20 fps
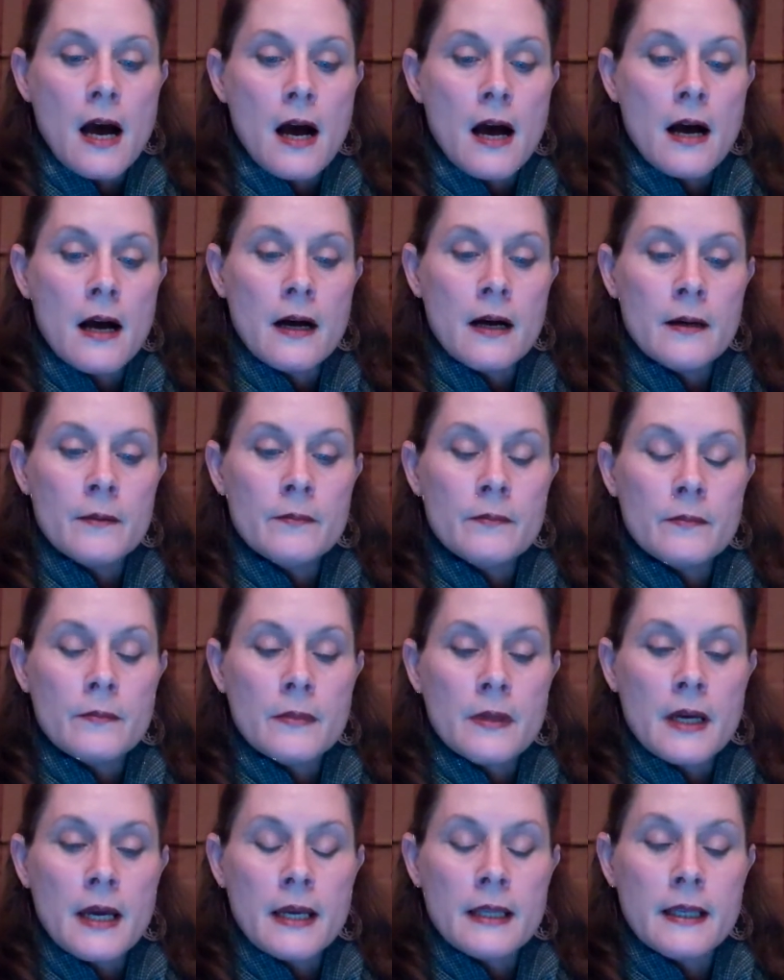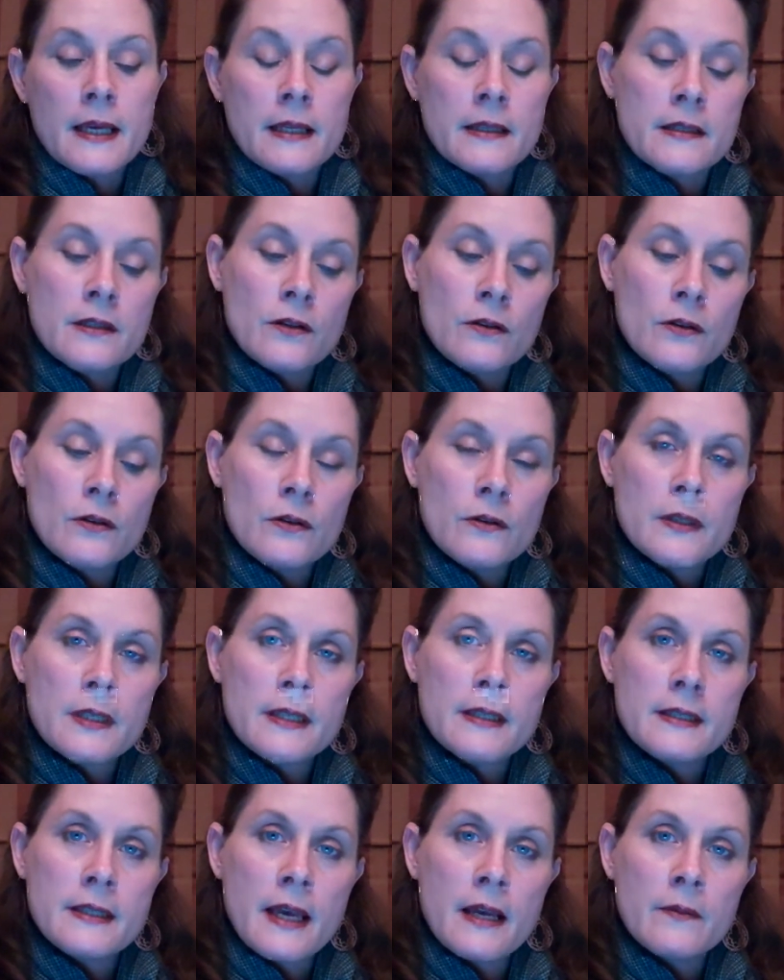And so you use
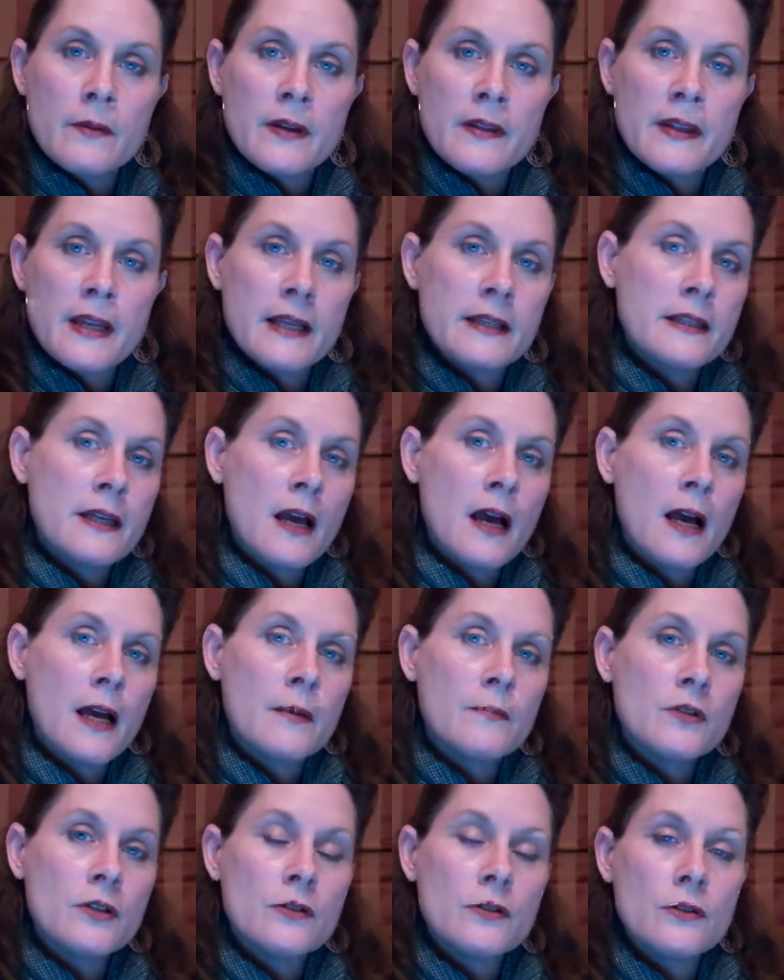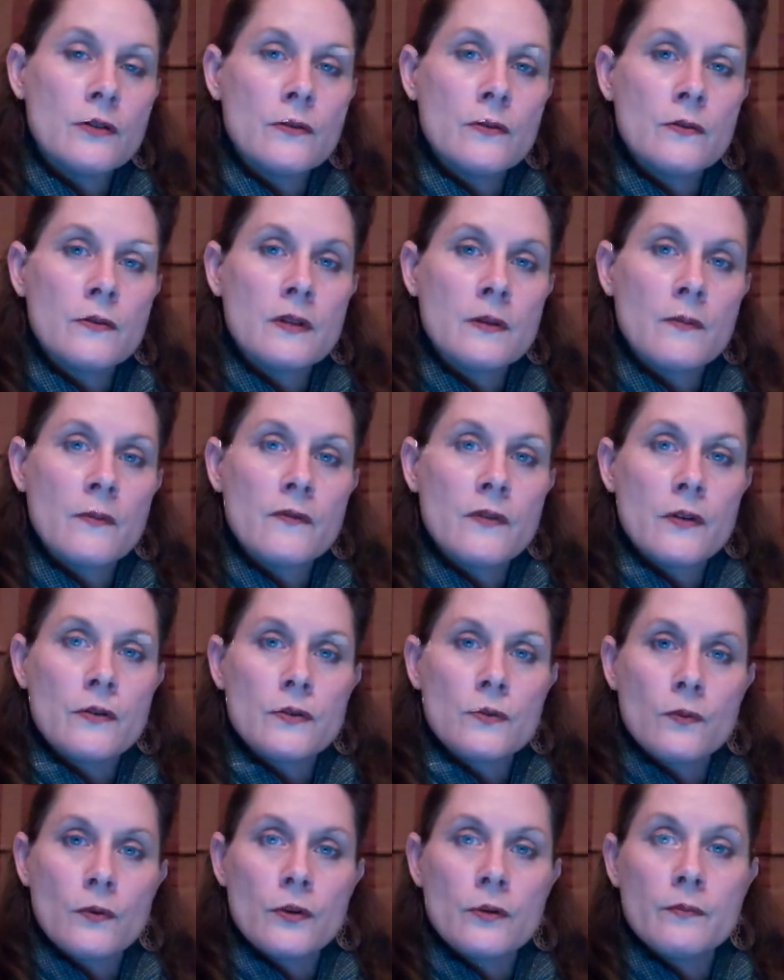a segment of that time to do some of
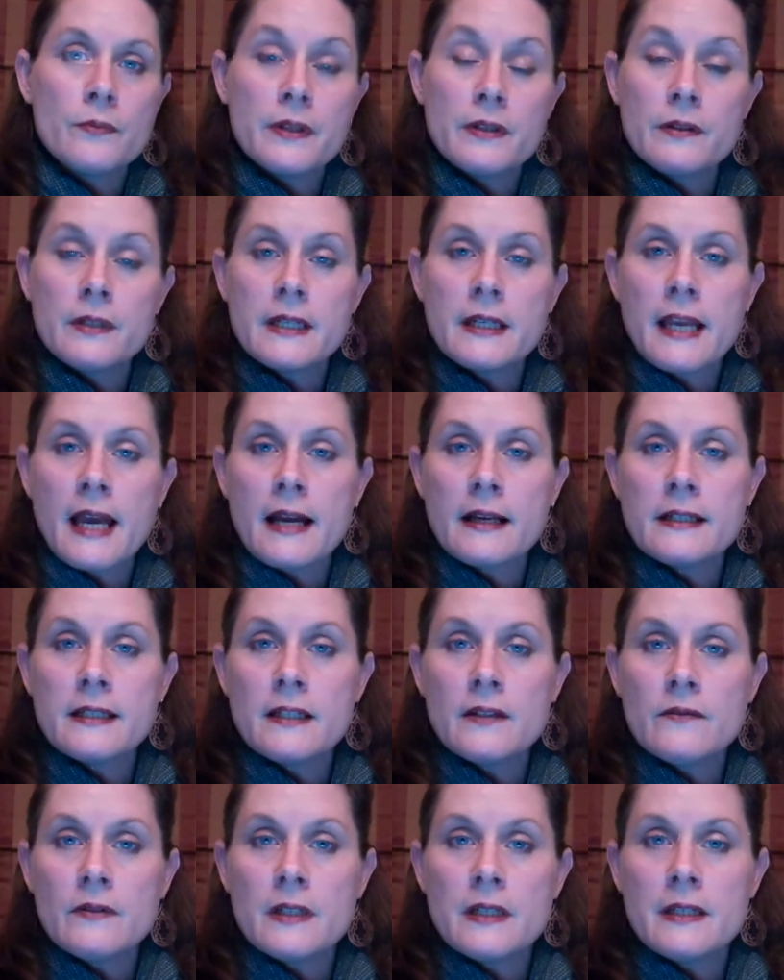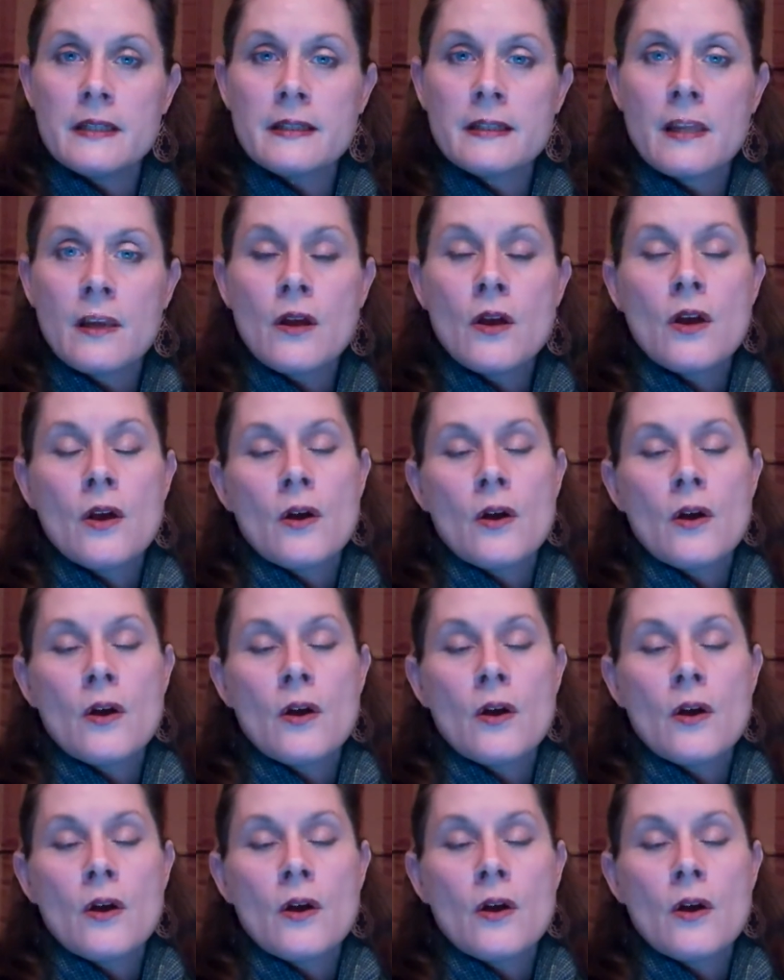those word building activities.